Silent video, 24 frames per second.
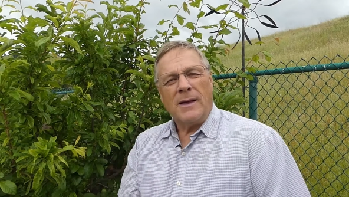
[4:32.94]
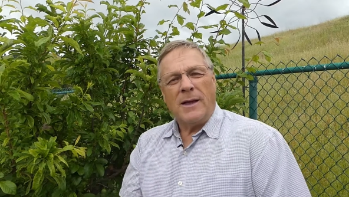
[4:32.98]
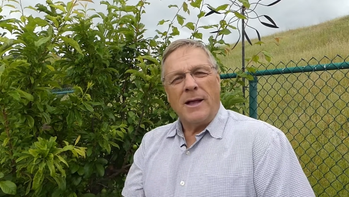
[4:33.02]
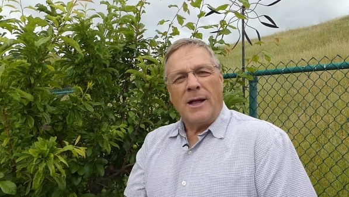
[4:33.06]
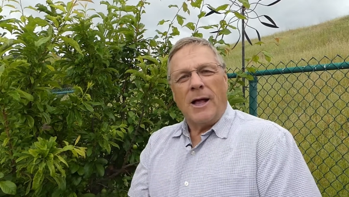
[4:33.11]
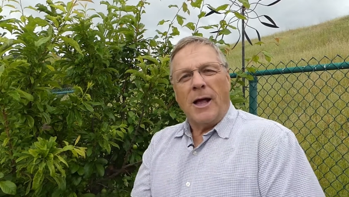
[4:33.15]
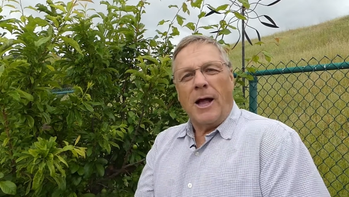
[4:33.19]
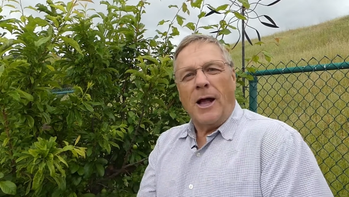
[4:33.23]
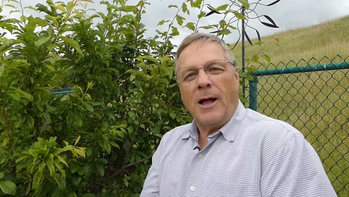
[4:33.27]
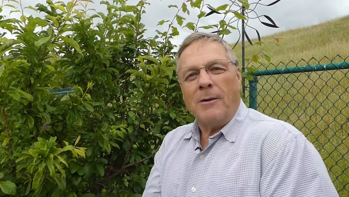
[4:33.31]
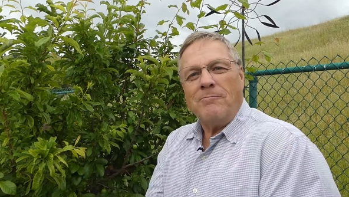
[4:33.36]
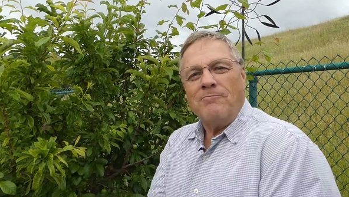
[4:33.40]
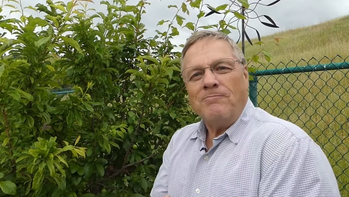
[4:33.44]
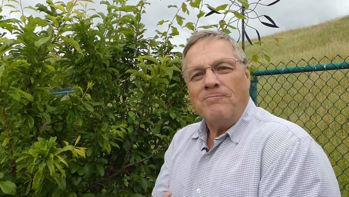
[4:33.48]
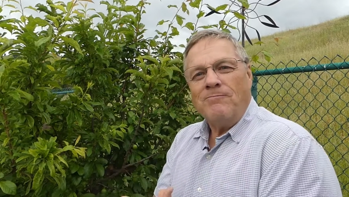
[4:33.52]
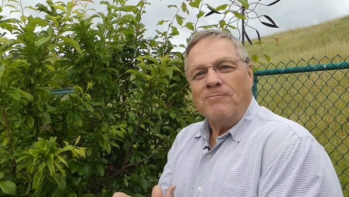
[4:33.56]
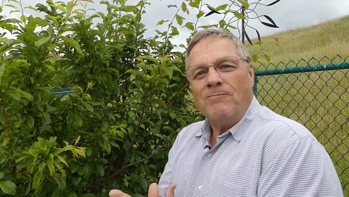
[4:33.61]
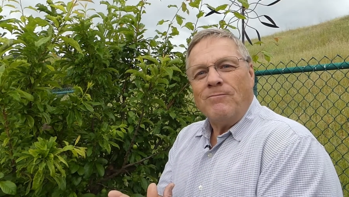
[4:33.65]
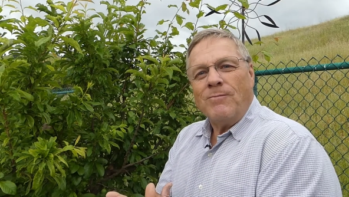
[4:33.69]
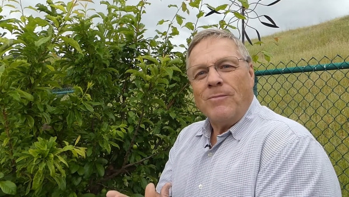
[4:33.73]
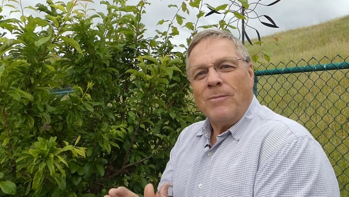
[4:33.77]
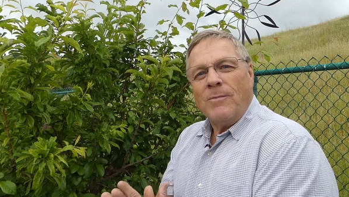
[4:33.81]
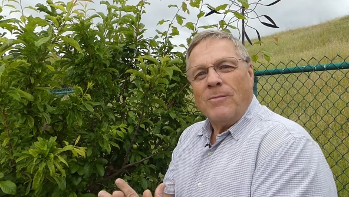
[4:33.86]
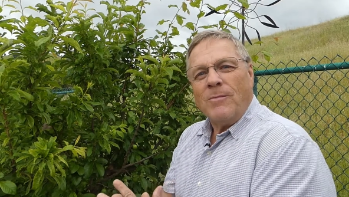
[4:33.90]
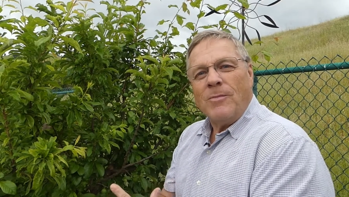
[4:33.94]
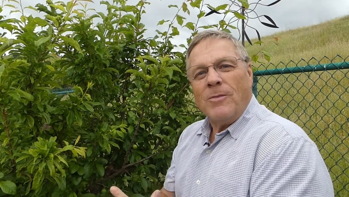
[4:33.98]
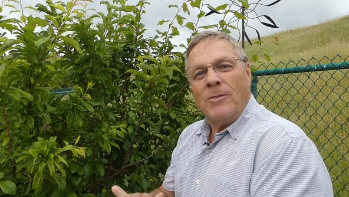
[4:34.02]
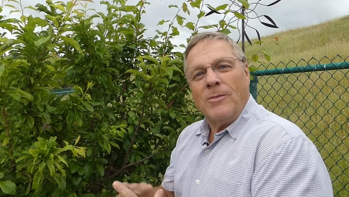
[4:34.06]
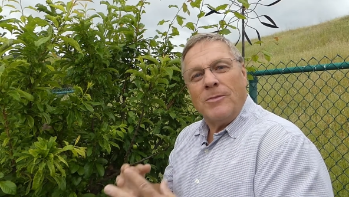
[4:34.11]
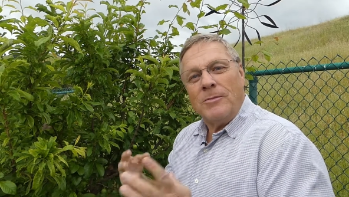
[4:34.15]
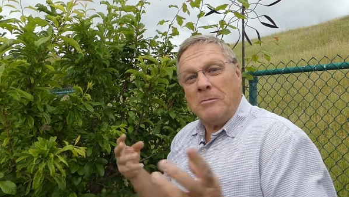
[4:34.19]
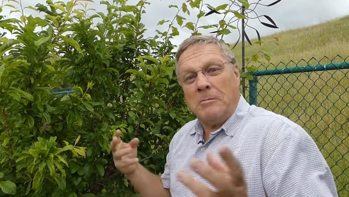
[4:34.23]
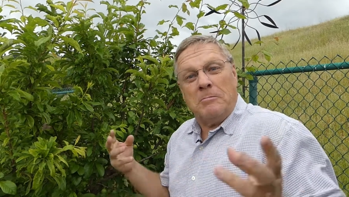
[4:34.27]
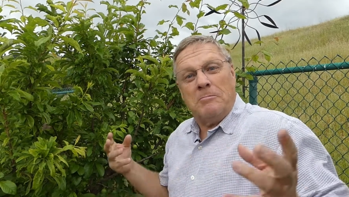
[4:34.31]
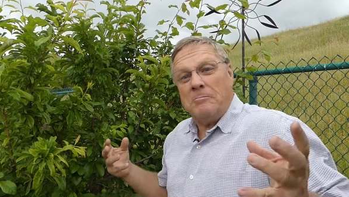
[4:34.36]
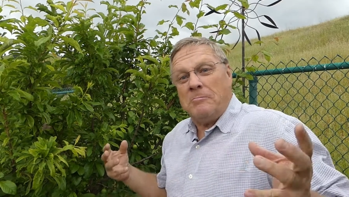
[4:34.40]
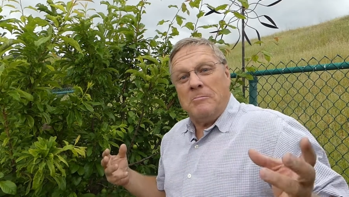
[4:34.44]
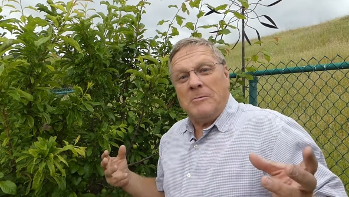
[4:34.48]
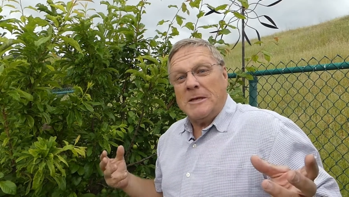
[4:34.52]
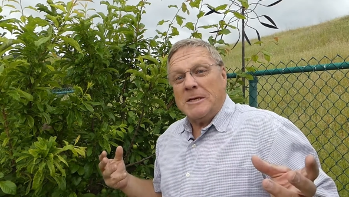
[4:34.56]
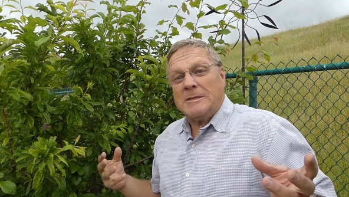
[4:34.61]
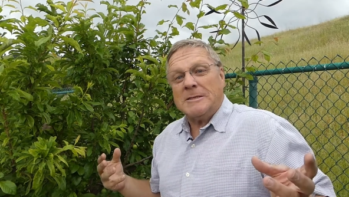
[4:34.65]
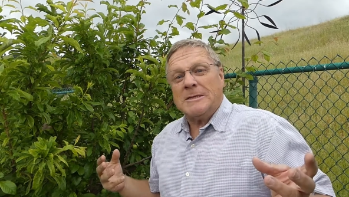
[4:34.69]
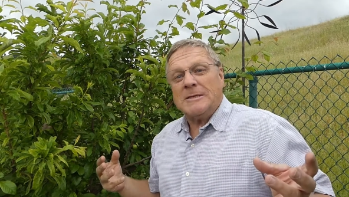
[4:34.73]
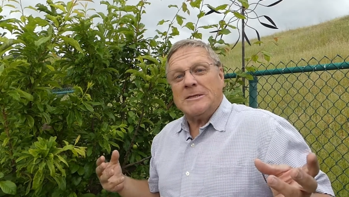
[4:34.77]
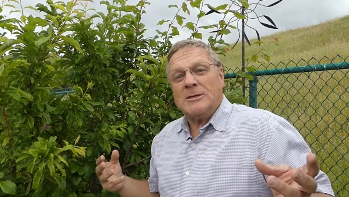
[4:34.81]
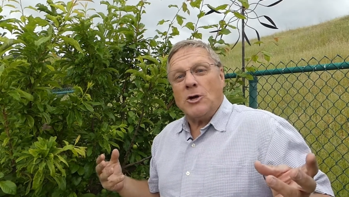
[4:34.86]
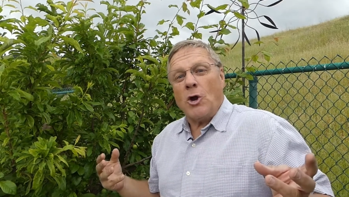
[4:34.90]
This
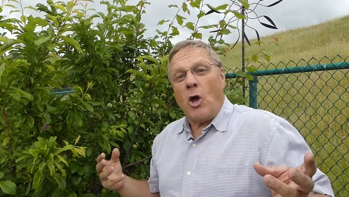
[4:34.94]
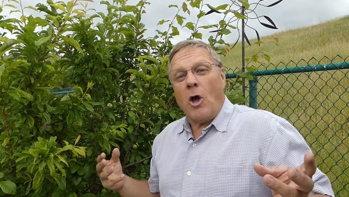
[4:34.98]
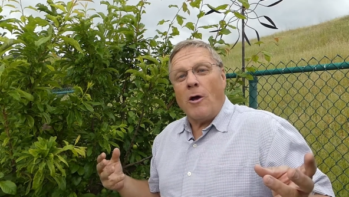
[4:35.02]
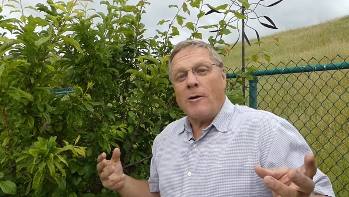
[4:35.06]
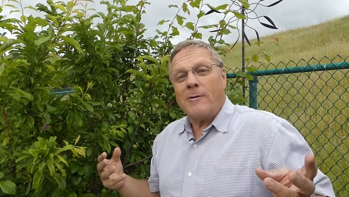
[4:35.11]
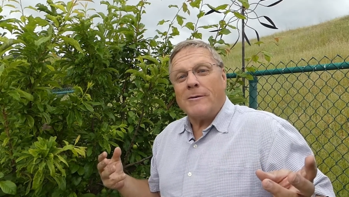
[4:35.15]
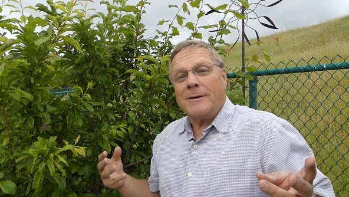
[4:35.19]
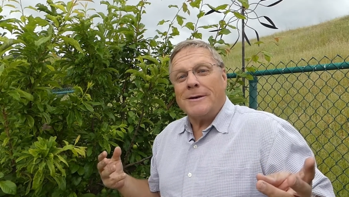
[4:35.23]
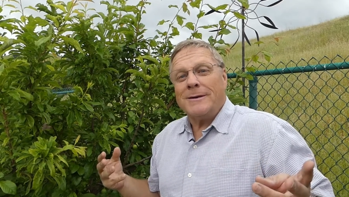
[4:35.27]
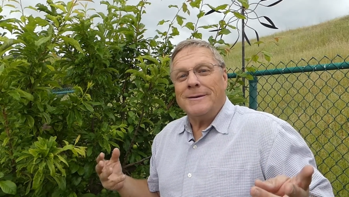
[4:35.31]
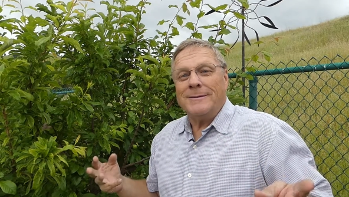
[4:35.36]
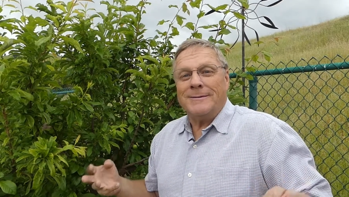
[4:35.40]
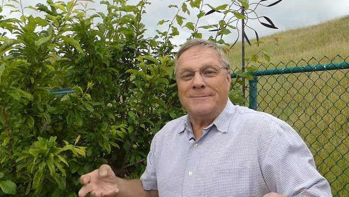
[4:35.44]
is an art.